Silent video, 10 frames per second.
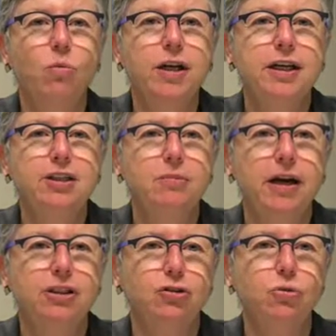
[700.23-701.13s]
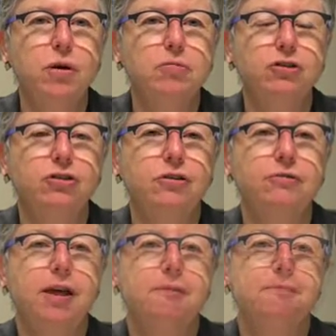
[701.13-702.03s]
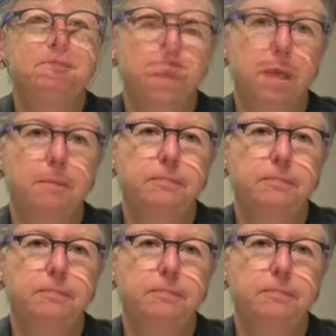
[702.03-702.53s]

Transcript: We need to make sure we preserve that. Yep.